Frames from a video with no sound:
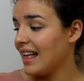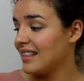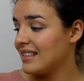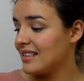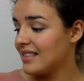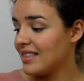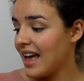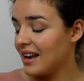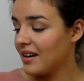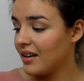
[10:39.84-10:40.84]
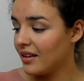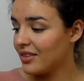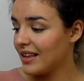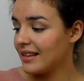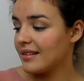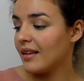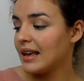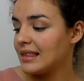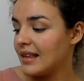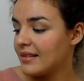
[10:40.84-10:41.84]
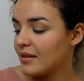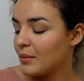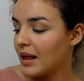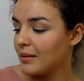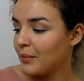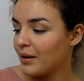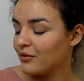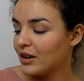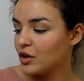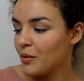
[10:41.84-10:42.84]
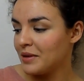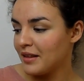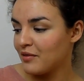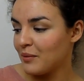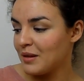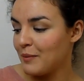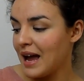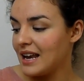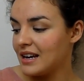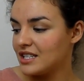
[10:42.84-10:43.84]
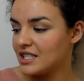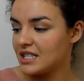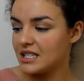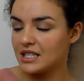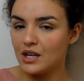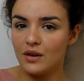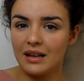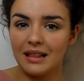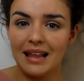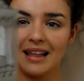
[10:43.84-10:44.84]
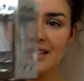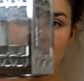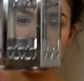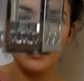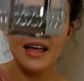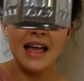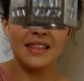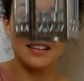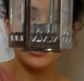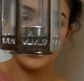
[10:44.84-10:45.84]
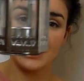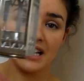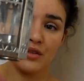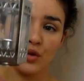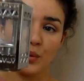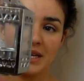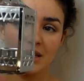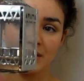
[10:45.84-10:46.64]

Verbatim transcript: And then things like this as well. My friend got me this from Spain. It's just this cute little lantern, and this just sits on the